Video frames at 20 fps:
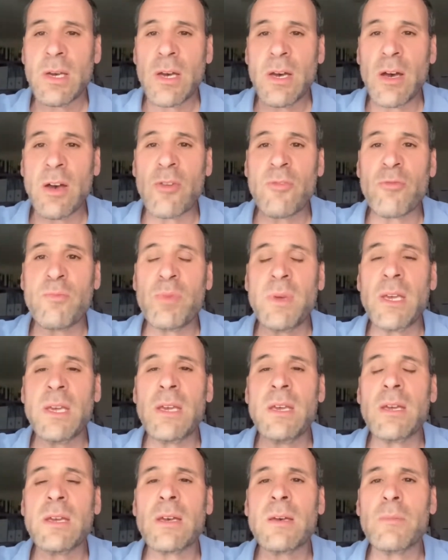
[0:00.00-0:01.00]
of
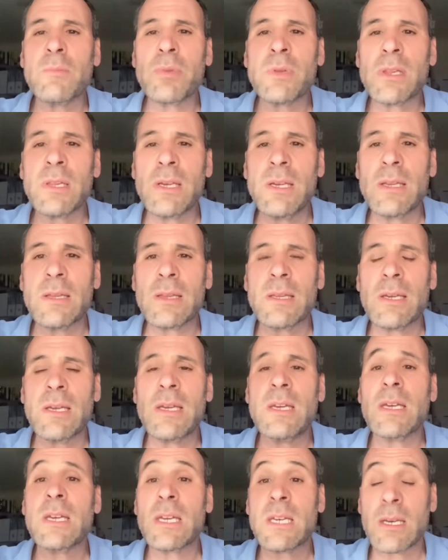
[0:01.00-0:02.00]
being
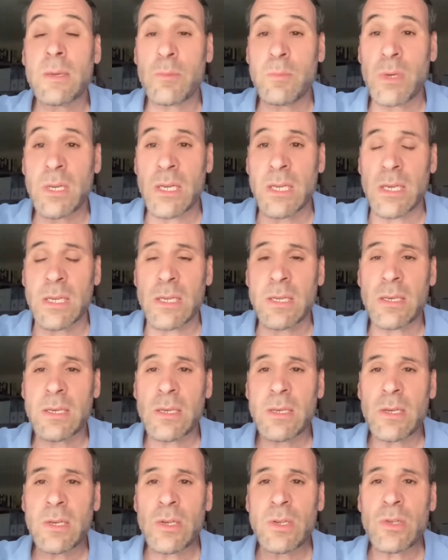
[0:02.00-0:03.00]
completely committed
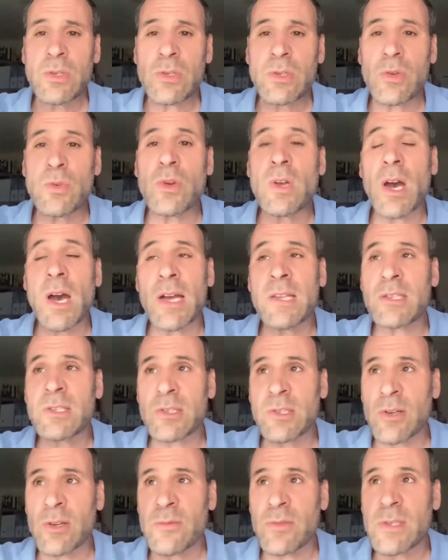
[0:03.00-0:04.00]
to God's
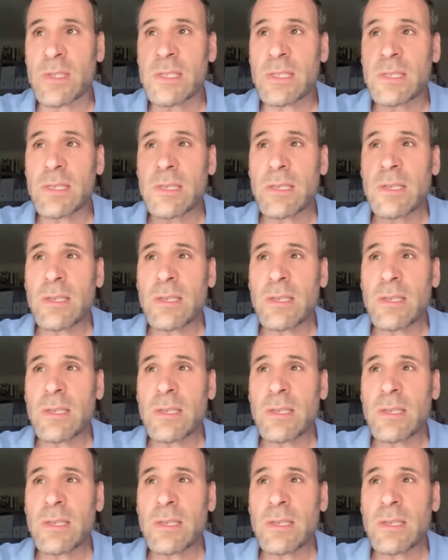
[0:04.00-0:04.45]
service,